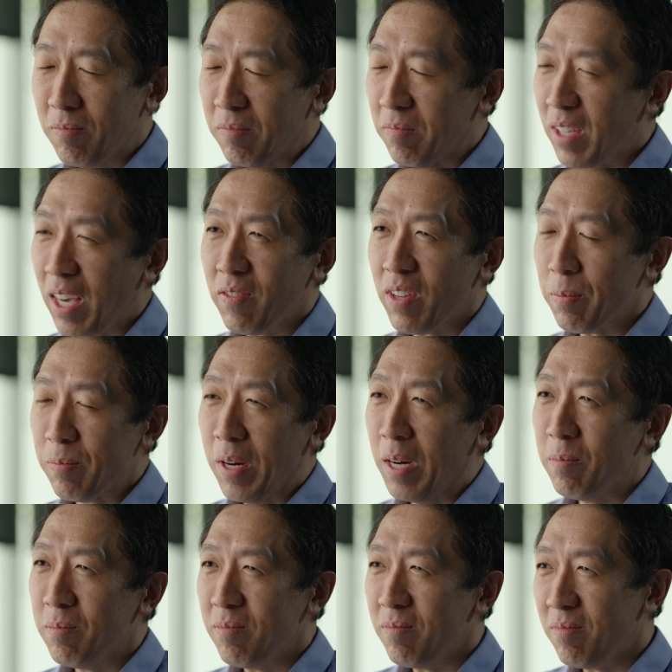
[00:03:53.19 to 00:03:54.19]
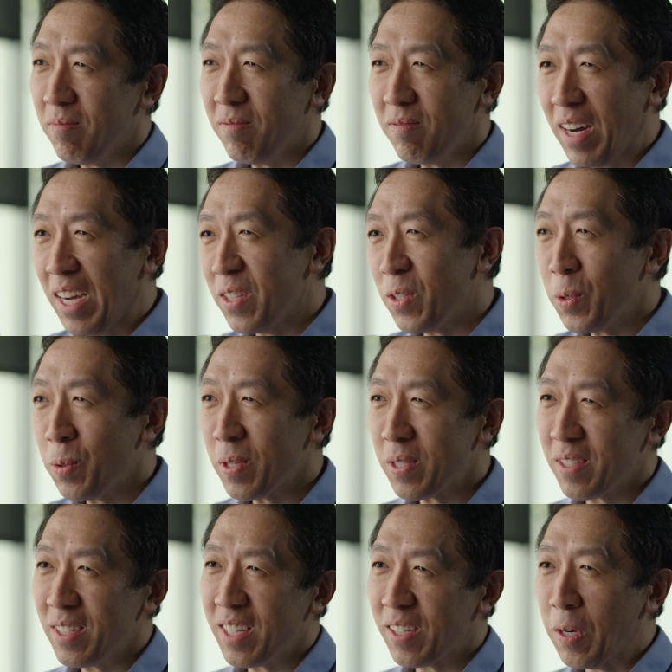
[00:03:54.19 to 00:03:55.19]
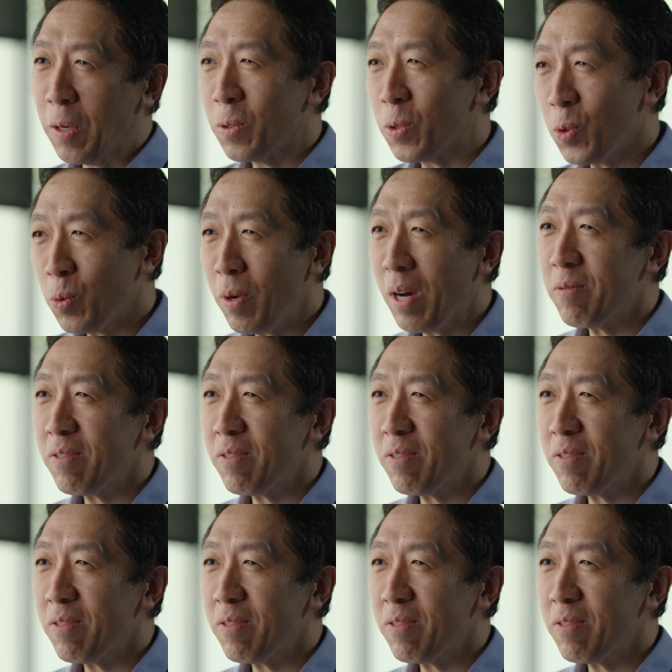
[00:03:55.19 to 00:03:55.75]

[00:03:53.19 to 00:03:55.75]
give it a prompt. I knew I was going to go do web